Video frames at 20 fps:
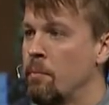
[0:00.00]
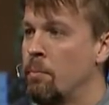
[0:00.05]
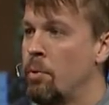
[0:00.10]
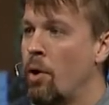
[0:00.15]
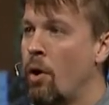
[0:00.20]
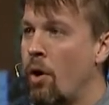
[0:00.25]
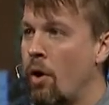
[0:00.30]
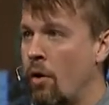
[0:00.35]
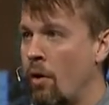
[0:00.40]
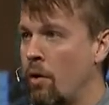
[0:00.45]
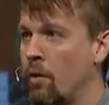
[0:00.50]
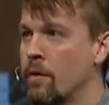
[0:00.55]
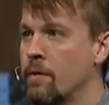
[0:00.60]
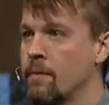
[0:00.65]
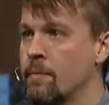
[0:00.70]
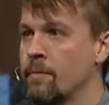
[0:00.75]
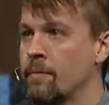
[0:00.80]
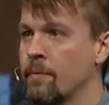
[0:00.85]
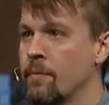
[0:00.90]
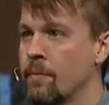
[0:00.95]
Paul
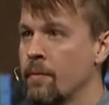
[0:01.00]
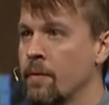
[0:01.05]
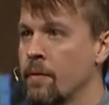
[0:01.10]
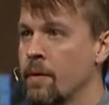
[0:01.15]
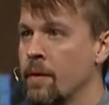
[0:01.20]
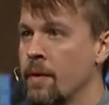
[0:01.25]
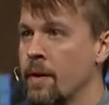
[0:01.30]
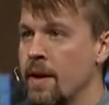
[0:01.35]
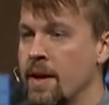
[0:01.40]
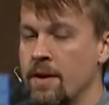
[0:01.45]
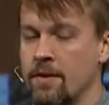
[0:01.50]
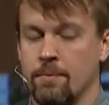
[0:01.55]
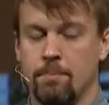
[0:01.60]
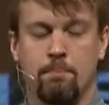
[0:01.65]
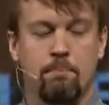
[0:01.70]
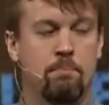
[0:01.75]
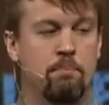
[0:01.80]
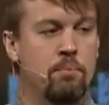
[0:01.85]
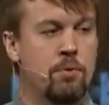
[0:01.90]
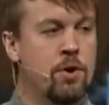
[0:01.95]
is
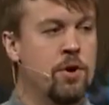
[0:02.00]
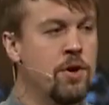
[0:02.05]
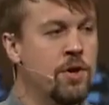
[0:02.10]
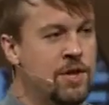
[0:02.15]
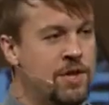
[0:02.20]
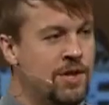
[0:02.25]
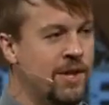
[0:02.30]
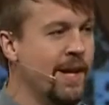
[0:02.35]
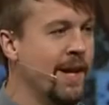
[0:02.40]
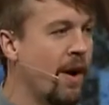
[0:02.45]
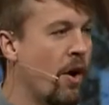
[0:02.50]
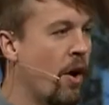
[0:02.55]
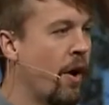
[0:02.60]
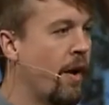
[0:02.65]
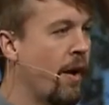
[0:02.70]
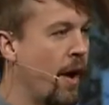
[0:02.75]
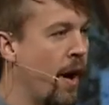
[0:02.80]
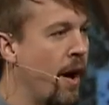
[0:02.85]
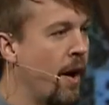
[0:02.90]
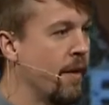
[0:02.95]
pushing
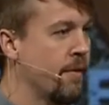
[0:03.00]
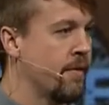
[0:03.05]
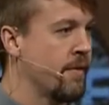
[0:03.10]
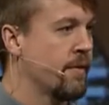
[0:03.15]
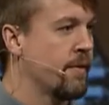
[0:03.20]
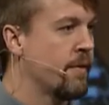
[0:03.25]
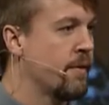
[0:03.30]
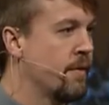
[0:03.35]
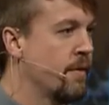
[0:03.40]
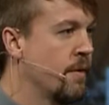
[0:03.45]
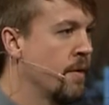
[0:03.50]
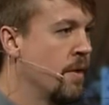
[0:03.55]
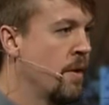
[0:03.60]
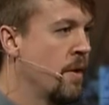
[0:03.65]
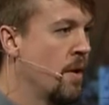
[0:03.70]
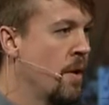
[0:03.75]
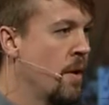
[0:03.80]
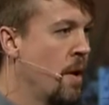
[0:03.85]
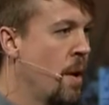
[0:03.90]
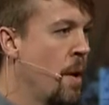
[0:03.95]
on us,
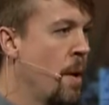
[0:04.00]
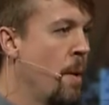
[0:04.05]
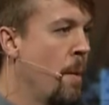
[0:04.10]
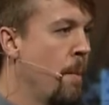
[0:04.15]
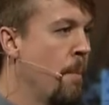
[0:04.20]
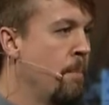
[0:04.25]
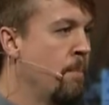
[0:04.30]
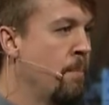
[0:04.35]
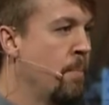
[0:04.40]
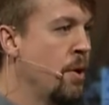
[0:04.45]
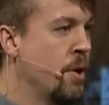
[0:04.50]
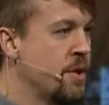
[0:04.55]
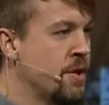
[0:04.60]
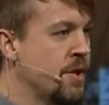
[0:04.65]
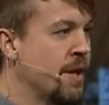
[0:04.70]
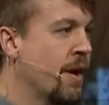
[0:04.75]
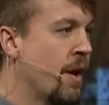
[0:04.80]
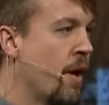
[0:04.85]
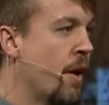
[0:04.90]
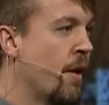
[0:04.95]

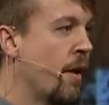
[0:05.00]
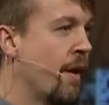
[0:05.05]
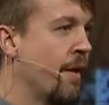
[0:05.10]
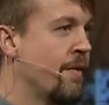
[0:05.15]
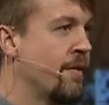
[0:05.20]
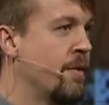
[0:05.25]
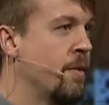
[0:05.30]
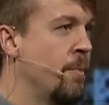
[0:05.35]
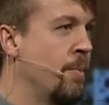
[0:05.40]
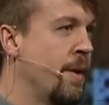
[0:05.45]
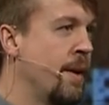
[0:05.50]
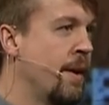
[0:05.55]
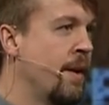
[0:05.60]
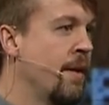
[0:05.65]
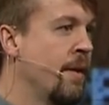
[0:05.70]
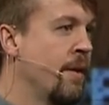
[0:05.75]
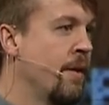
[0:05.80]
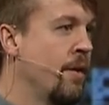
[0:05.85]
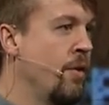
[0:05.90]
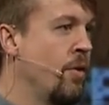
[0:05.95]
pushing on us to
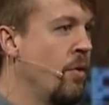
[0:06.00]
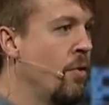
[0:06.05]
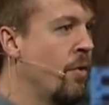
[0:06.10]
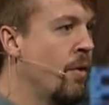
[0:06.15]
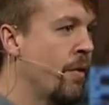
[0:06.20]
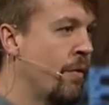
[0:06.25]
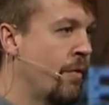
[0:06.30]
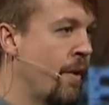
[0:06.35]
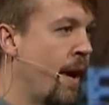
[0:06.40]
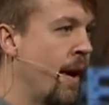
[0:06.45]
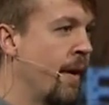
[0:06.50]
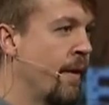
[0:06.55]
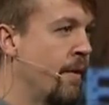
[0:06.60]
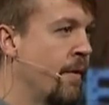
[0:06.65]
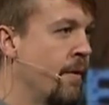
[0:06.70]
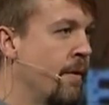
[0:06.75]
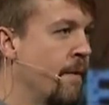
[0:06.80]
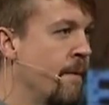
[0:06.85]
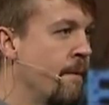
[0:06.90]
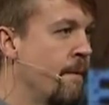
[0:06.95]
be unified
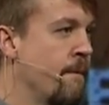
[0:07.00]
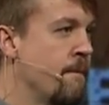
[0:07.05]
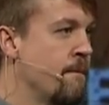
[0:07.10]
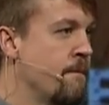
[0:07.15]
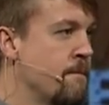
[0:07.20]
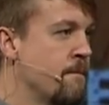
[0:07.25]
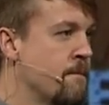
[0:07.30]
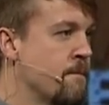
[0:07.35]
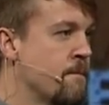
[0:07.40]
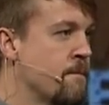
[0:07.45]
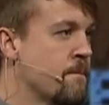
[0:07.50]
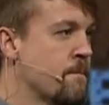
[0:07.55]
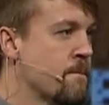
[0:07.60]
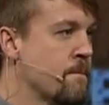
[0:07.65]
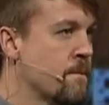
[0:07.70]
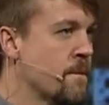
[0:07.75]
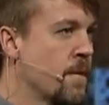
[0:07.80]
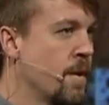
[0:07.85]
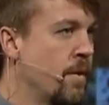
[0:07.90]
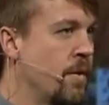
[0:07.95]

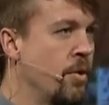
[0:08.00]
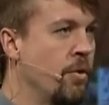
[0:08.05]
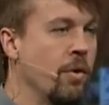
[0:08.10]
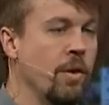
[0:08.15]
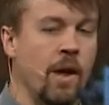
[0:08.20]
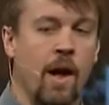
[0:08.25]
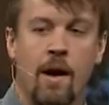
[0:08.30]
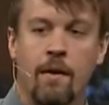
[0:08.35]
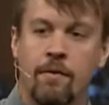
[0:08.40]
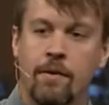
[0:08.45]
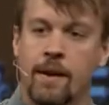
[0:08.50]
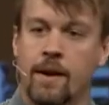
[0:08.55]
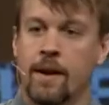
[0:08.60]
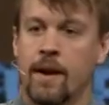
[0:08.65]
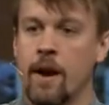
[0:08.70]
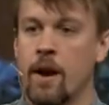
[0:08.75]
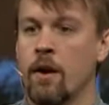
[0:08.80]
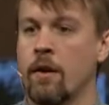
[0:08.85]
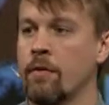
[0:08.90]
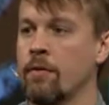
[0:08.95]
to love and
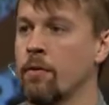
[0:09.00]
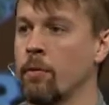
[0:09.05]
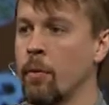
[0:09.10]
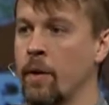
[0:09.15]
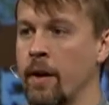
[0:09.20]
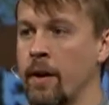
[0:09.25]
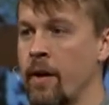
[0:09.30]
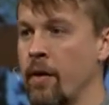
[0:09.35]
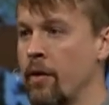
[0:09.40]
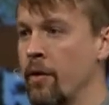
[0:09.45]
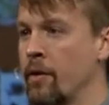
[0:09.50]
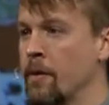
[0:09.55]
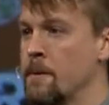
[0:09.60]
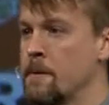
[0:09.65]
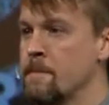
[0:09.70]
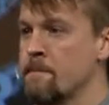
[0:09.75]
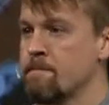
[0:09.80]
care for one another.